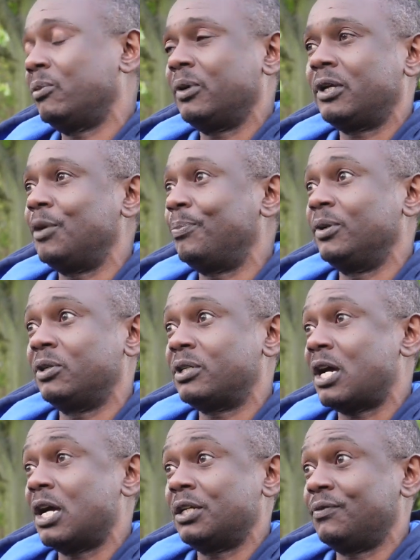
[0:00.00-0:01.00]
keep in
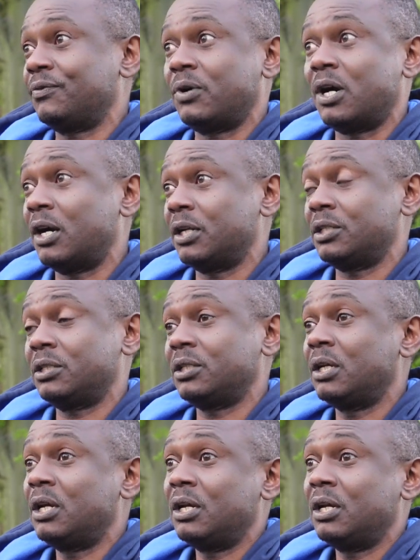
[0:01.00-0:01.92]
touch for us,